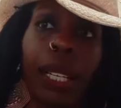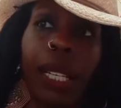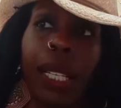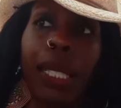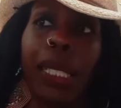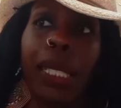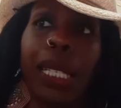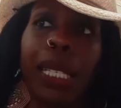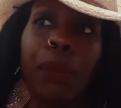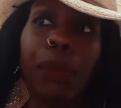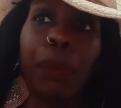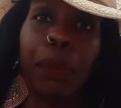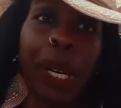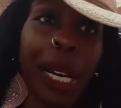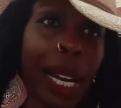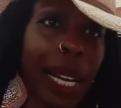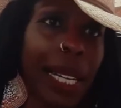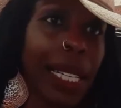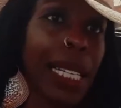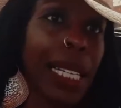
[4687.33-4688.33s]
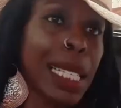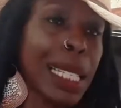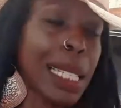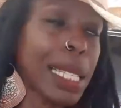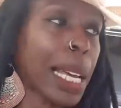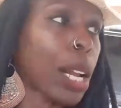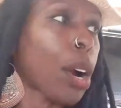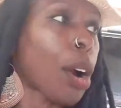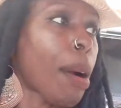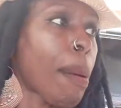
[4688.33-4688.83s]
There's bodies
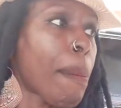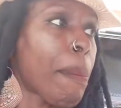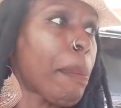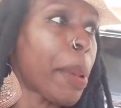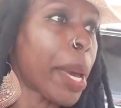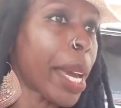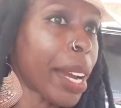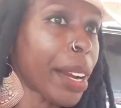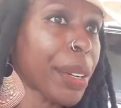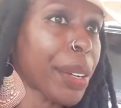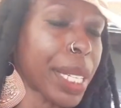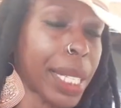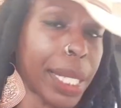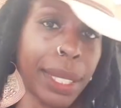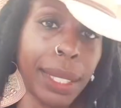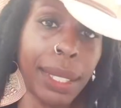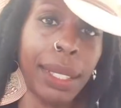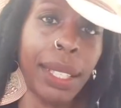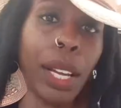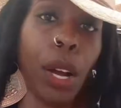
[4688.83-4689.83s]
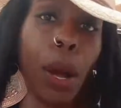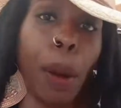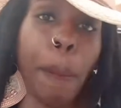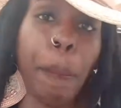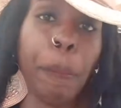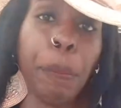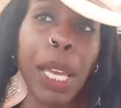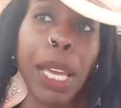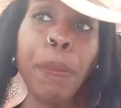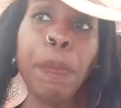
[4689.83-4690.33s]
that are buried. There are
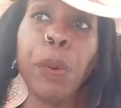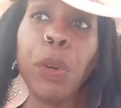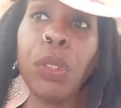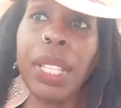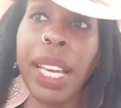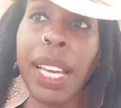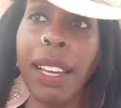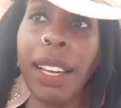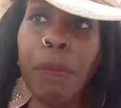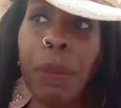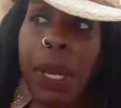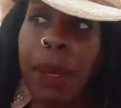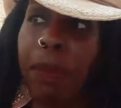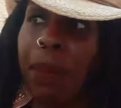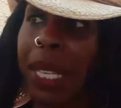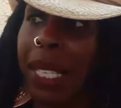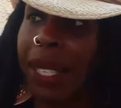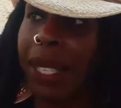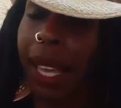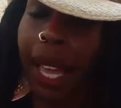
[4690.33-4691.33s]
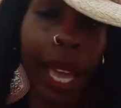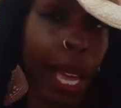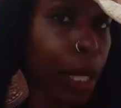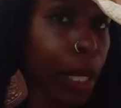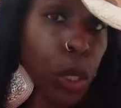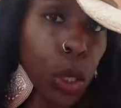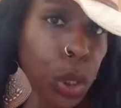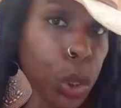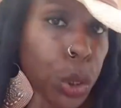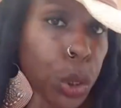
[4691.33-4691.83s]
people that have been
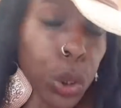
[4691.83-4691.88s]
mishandled,